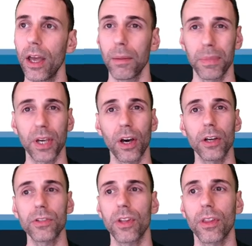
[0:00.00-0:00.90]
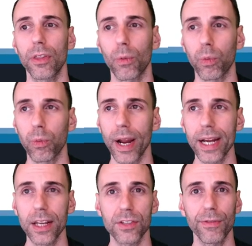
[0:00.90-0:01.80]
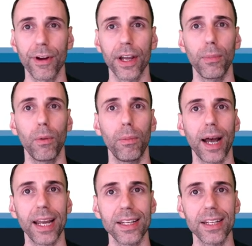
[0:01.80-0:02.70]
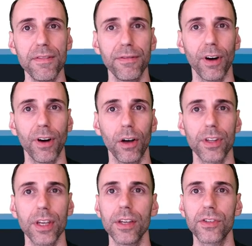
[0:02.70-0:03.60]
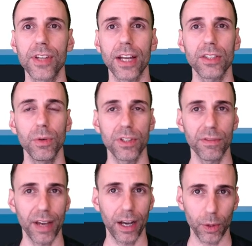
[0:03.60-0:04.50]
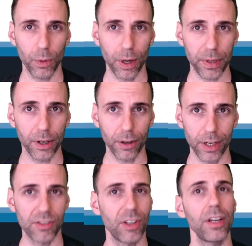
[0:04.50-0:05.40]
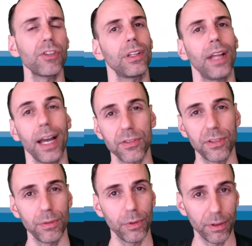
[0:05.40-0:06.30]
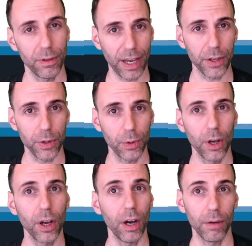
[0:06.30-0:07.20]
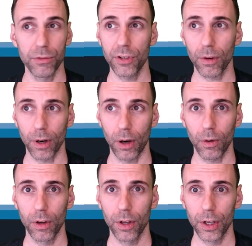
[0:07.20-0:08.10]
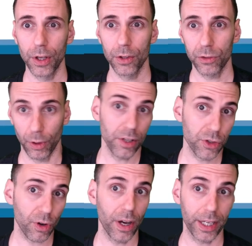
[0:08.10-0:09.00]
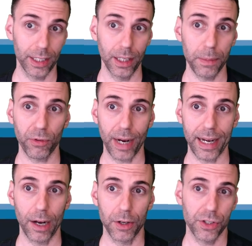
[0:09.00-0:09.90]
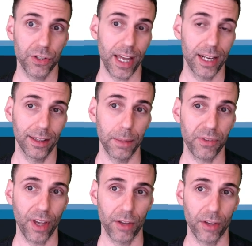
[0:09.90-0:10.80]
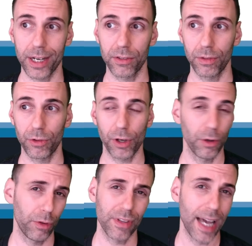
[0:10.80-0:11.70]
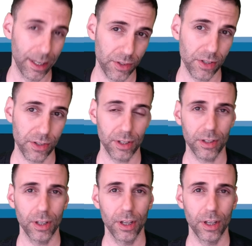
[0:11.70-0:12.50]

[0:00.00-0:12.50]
Because the radius variable by default is set to its value up here. It's initialized to the value of zero. So it is drawing an ellipse right now, it's just that ellipse has a radius of zero, so it's non-existent.